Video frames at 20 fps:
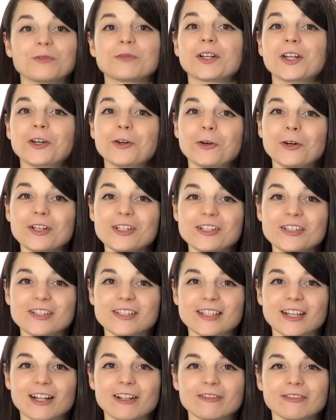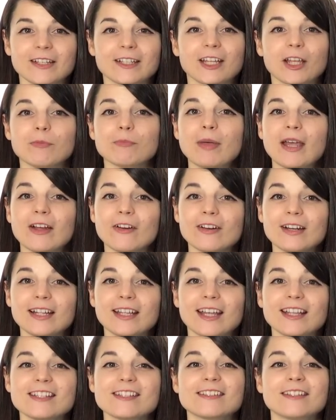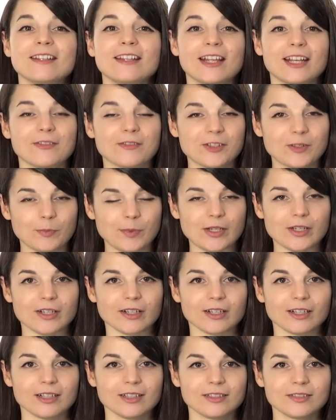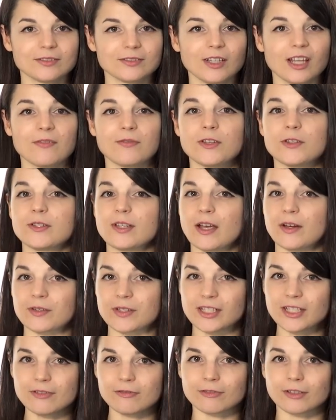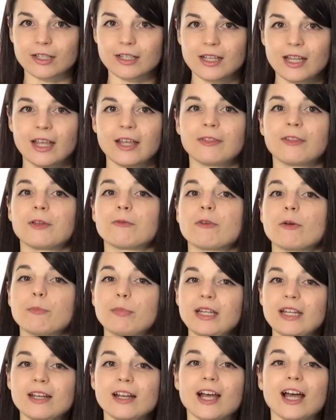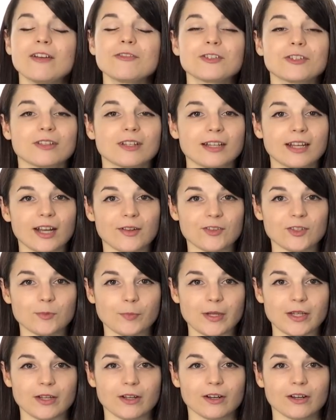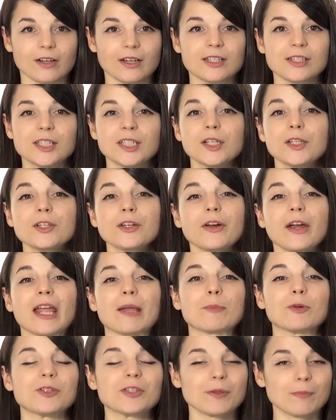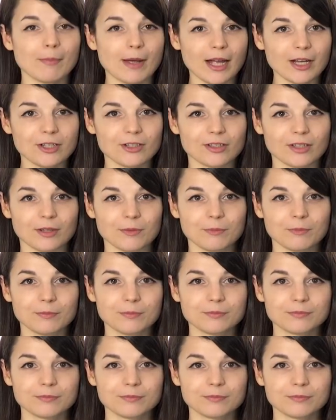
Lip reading: Record yourself and compare it against the native speaker. If you sound different, then repeat after the native speaker until you're able to match them.